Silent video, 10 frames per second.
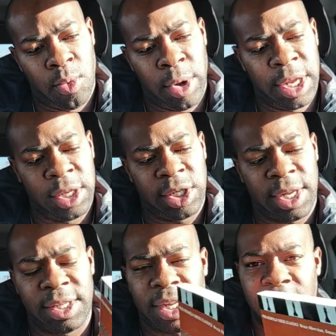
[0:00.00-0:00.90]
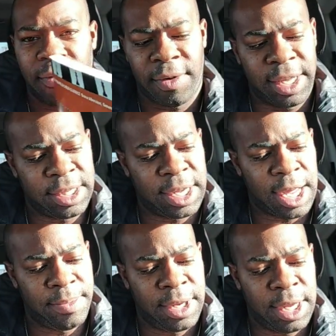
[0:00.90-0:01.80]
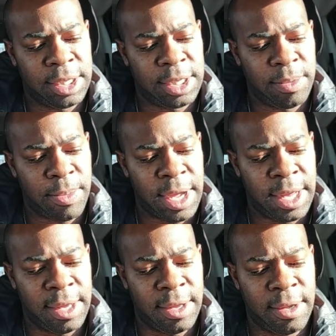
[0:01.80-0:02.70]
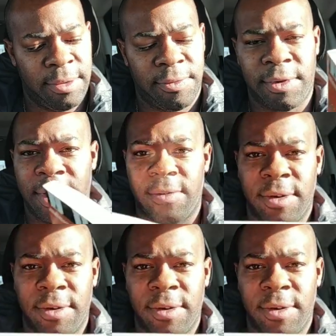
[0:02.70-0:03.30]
Winning Chess, Sacrifice, and Combination by Fred